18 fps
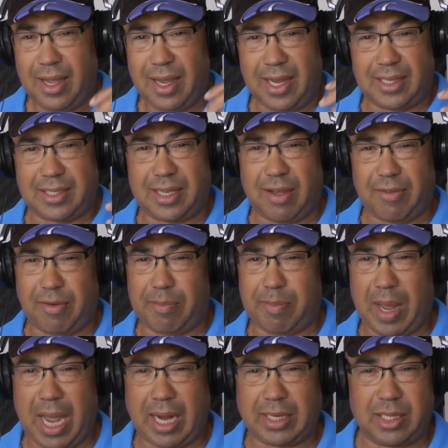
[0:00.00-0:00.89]
is
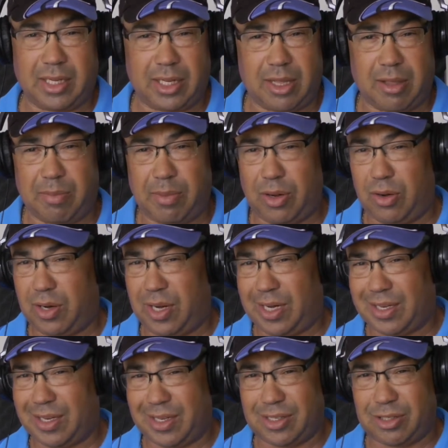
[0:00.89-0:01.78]
giving back to the
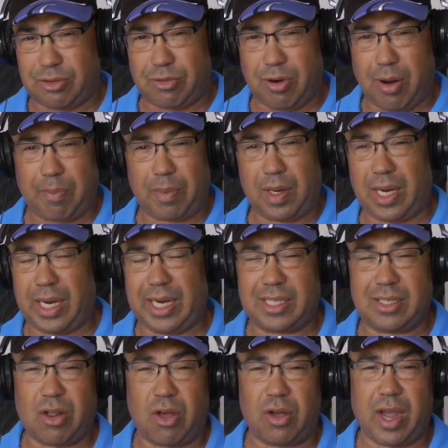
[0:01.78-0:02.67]
community, does drum
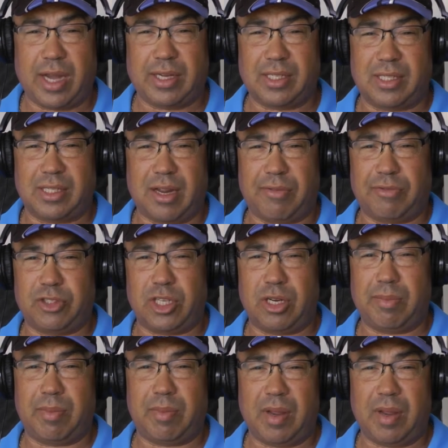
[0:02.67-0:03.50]
clinics, all kinds of stuff.